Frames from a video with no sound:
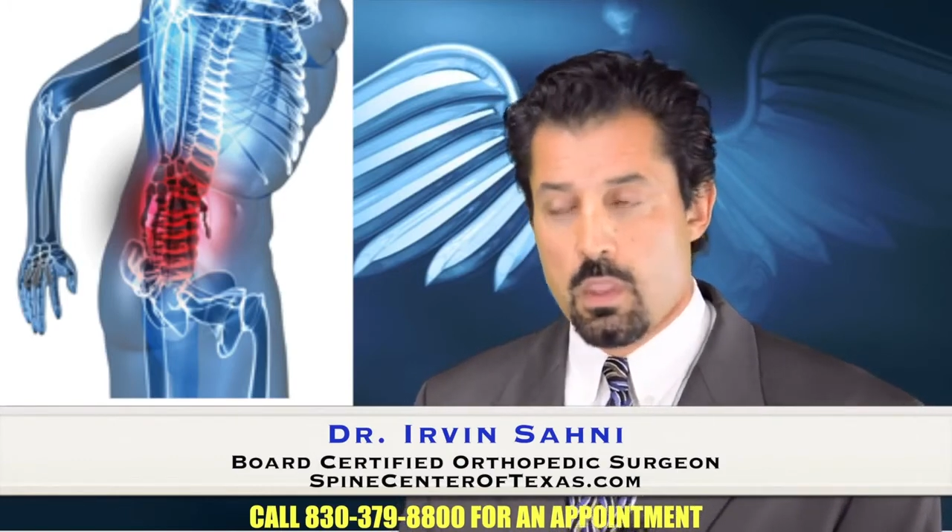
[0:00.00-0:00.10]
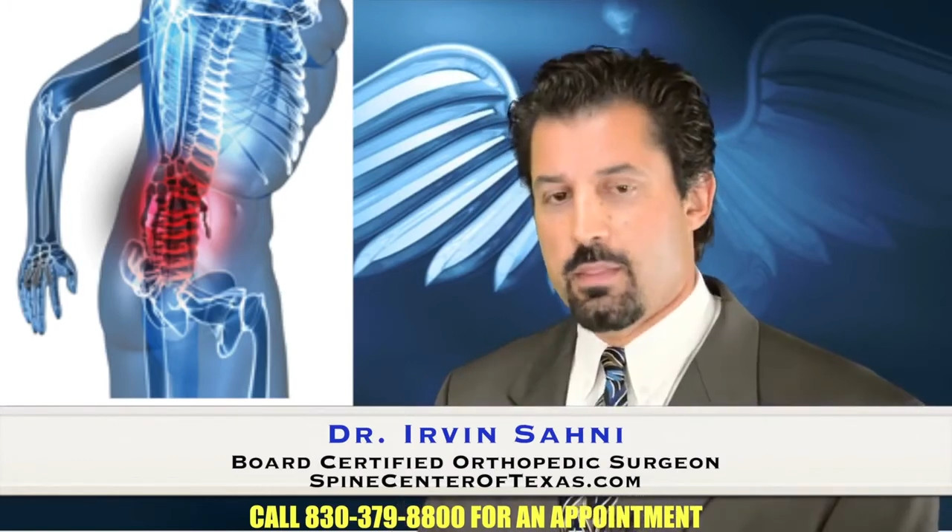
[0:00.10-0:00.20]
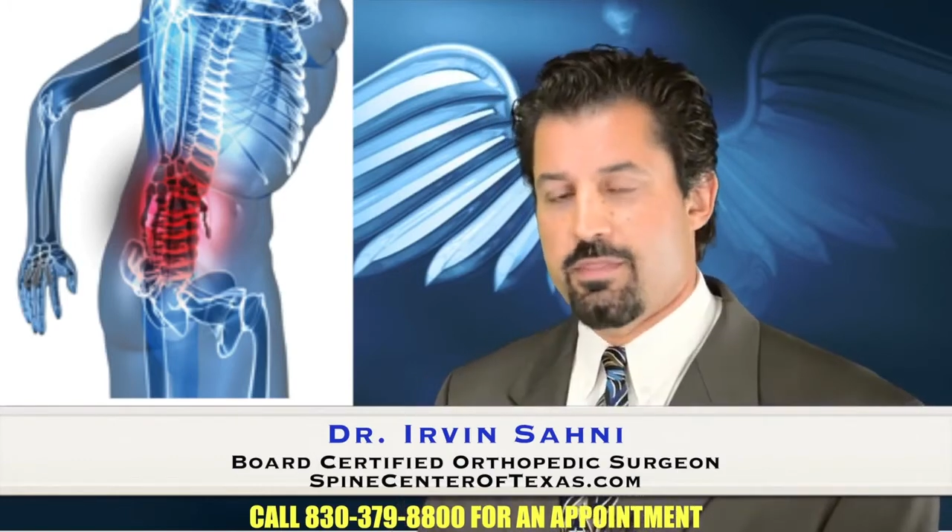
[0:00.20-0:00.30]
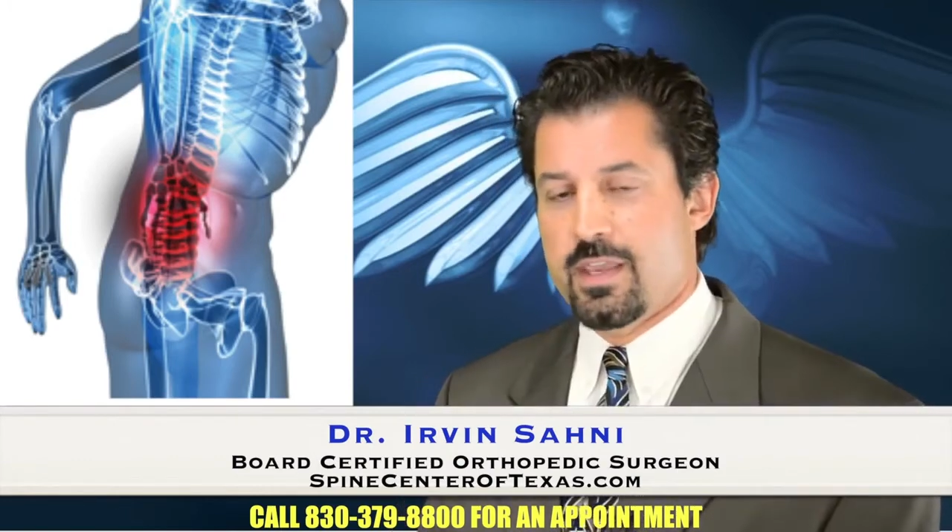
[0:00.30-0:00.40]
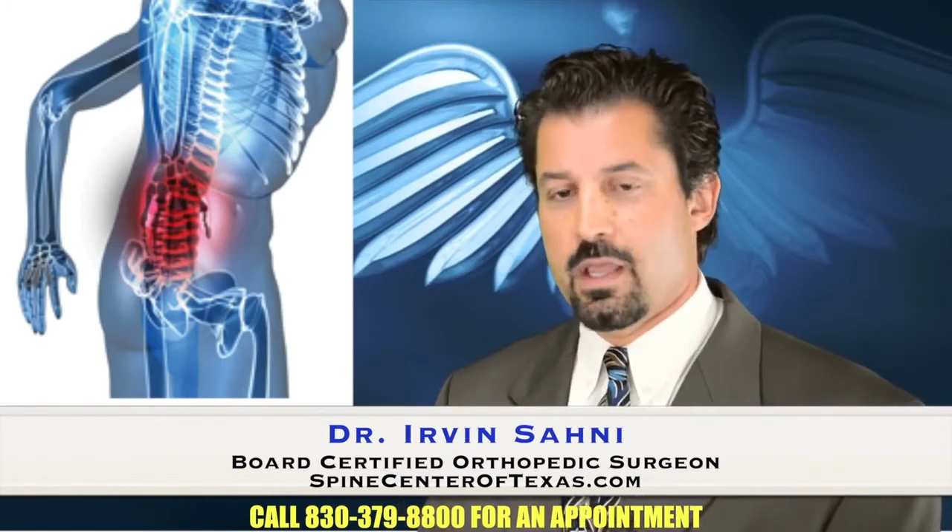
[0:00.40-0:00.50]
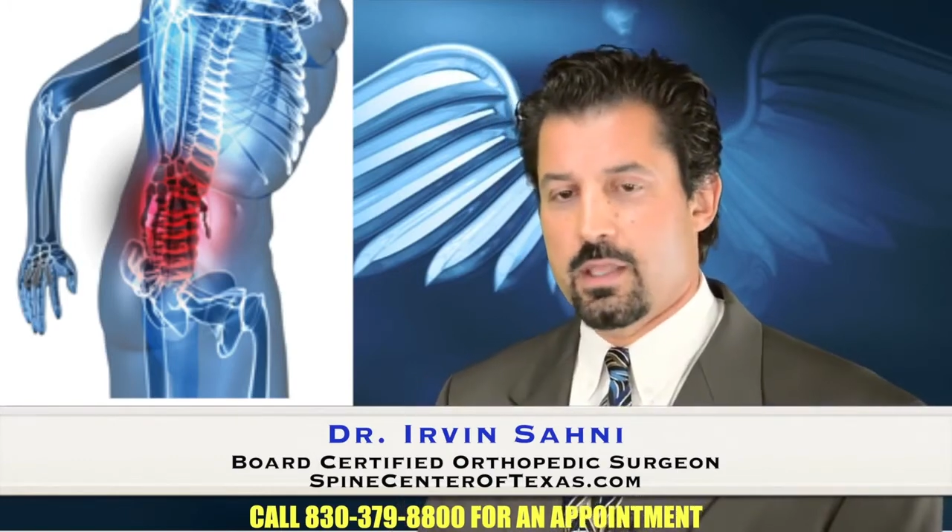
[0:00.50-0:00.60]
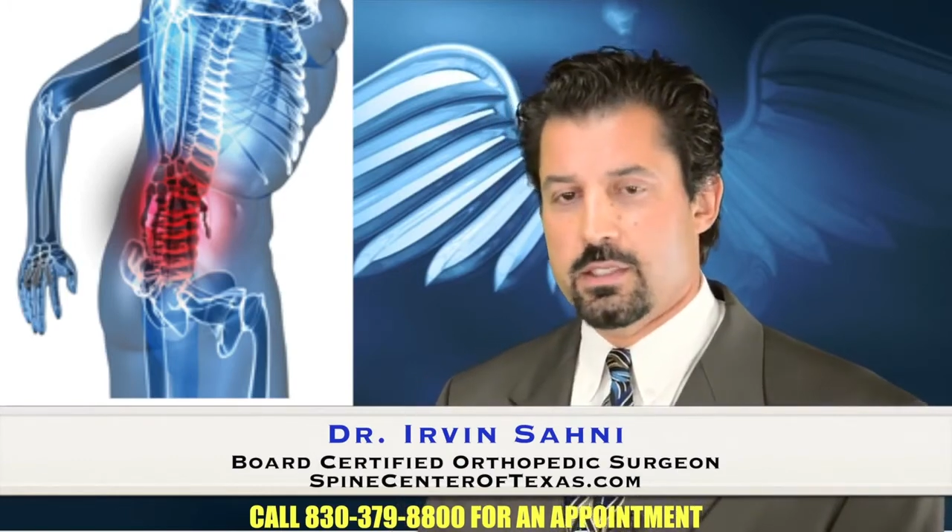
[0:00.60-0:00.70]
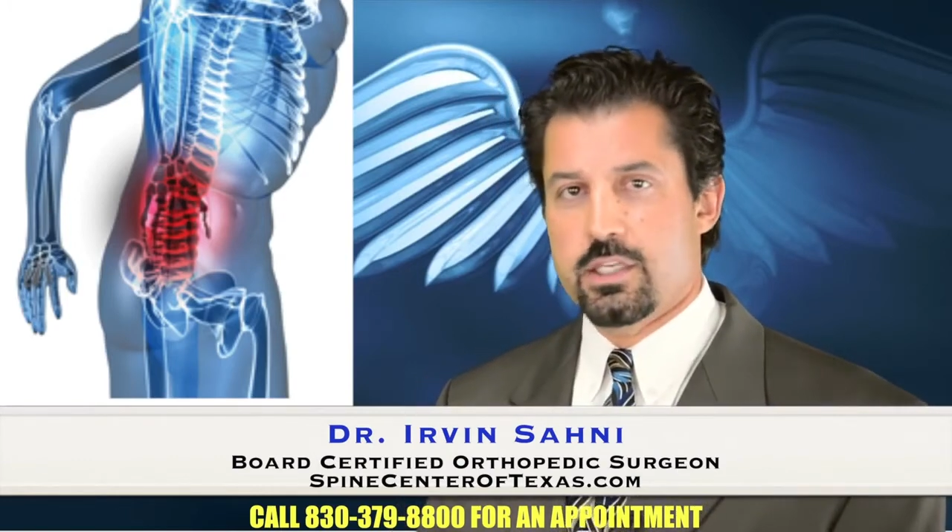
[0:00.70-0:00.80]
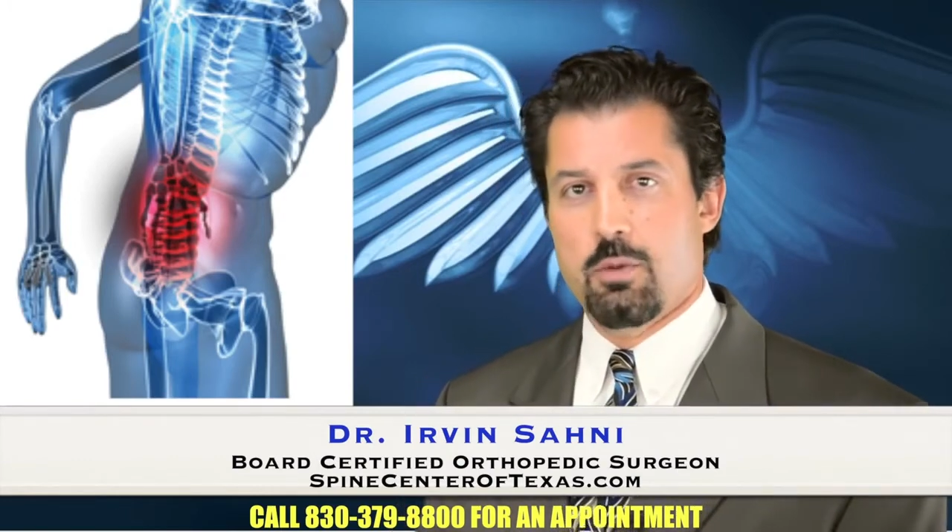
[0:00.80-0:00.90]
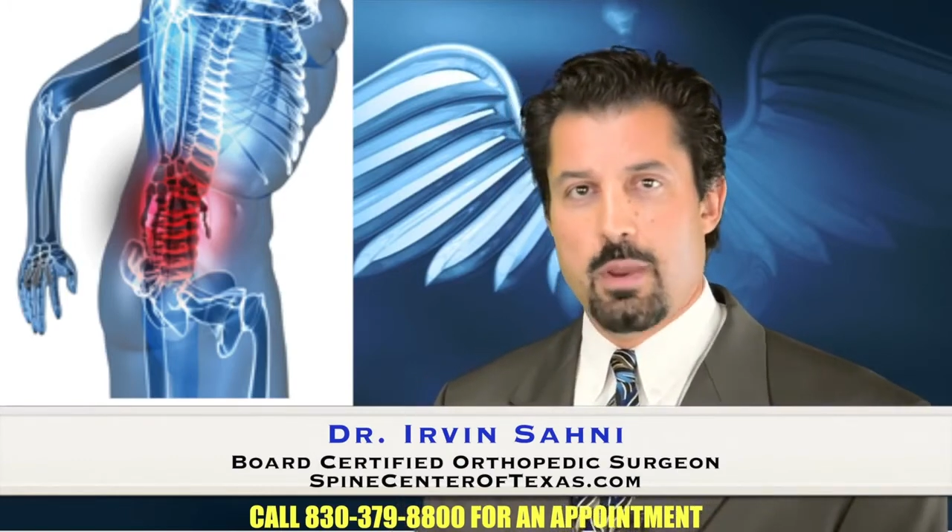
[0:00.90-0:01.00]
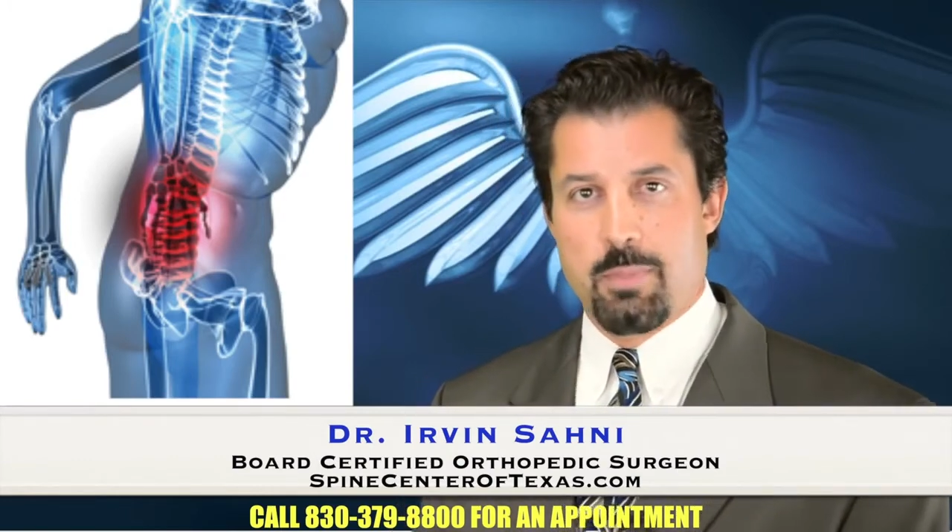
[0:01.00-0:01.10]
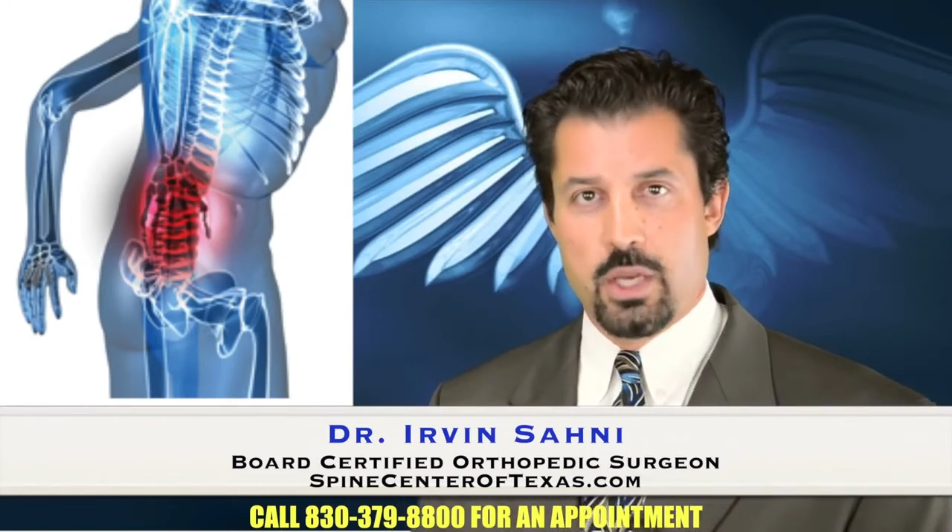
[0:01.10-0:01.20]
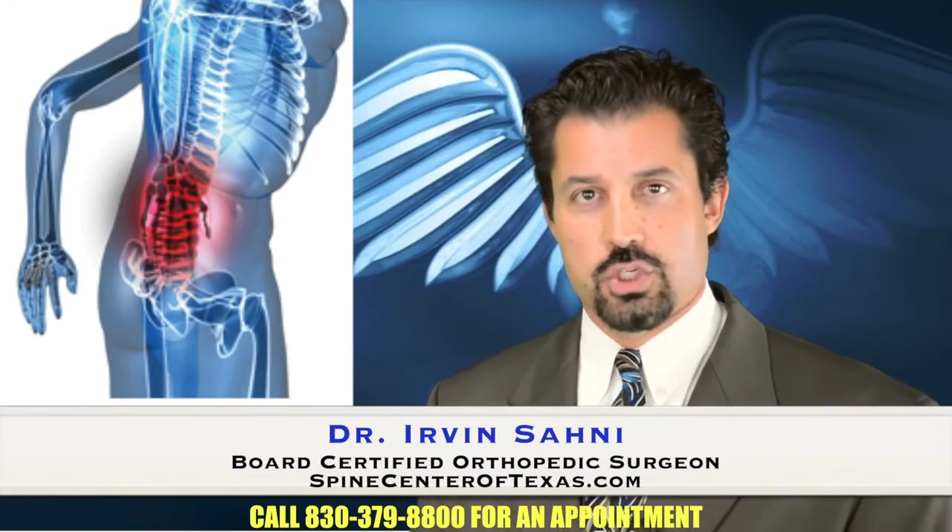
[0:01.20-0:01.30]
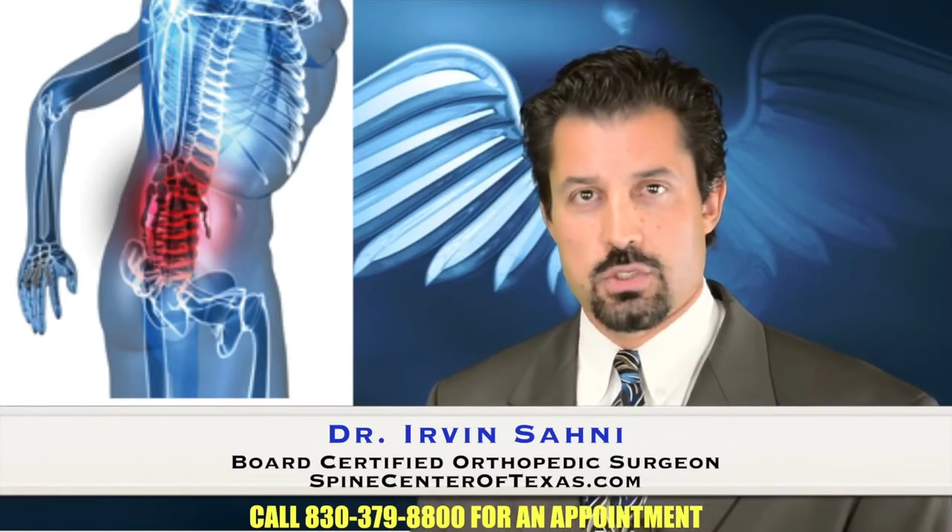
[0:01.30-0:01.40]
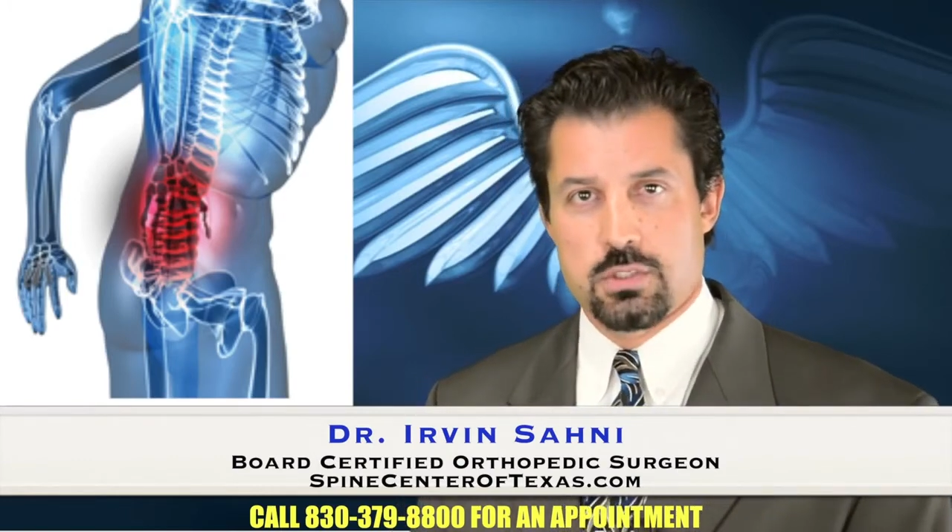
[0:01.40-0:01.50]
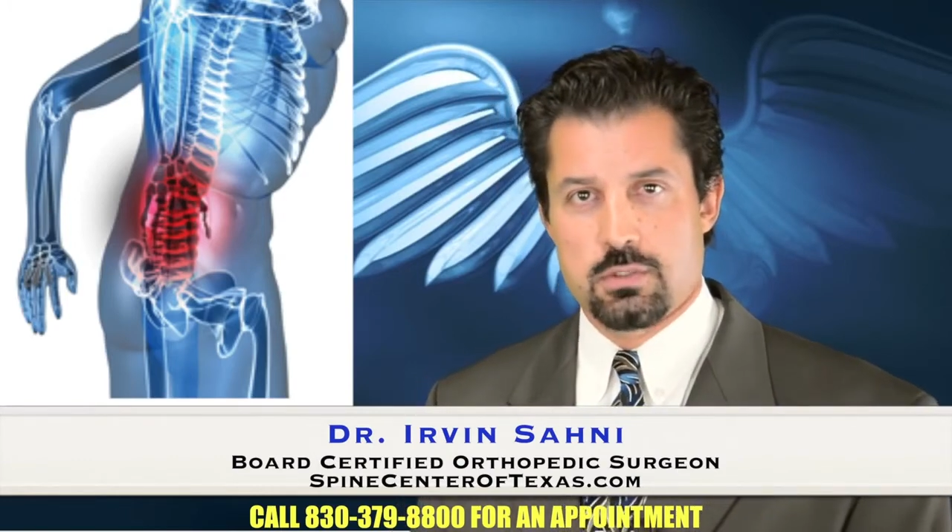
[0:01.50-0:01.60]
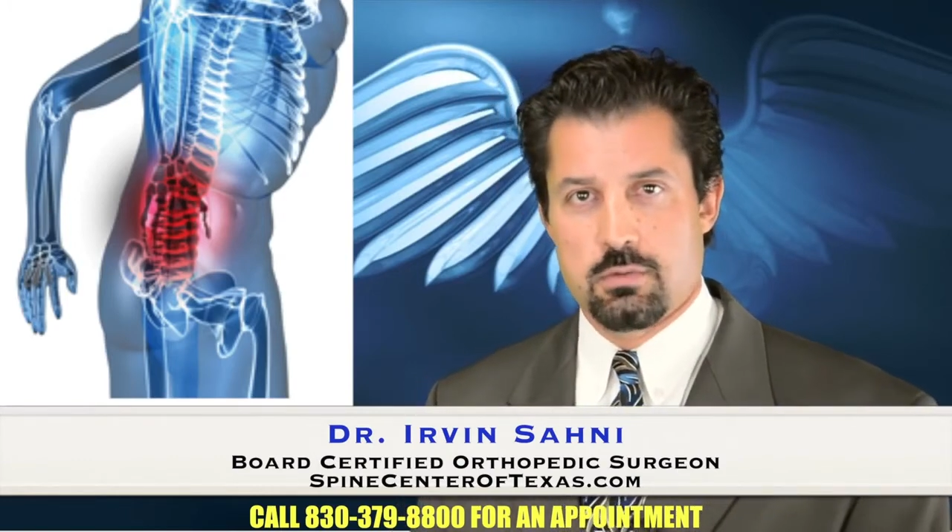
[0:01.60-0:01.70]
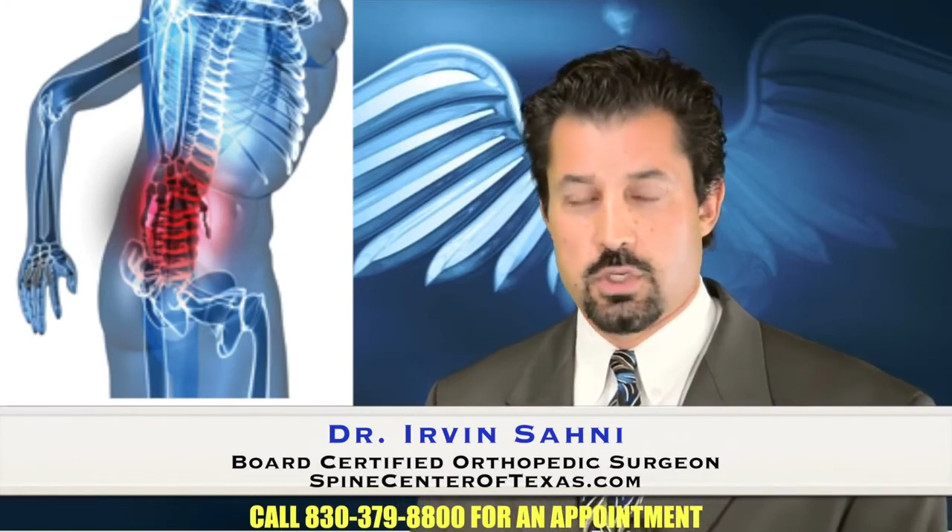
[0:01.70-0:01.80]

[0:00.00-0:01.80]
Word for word: The thing I like to tell my patients,